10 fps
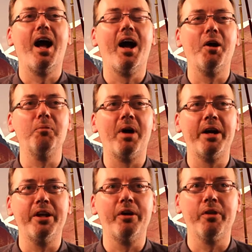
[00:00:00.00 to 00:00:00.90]

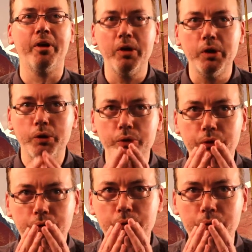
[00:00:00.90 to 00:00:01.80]
I know that
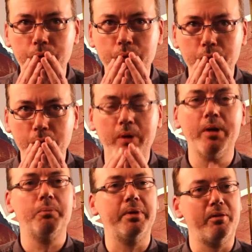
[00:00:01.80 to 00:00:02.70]
shh
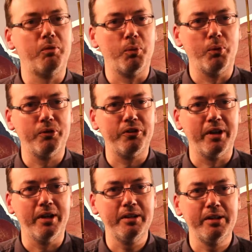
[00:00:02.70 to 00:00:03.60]
means
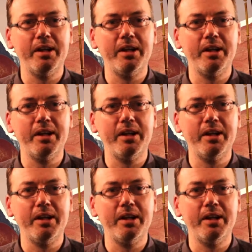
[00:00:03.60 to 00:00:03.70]
water,